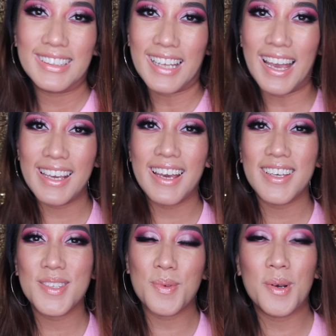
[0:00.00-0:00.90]
Hi
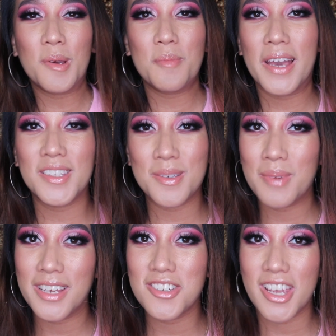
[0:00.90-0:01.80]
guys, welcome back to
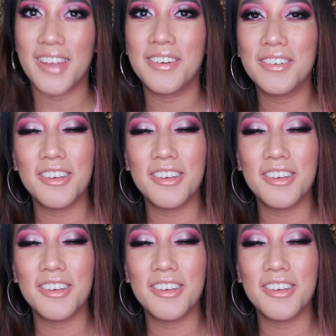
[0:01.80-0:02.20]
my channel.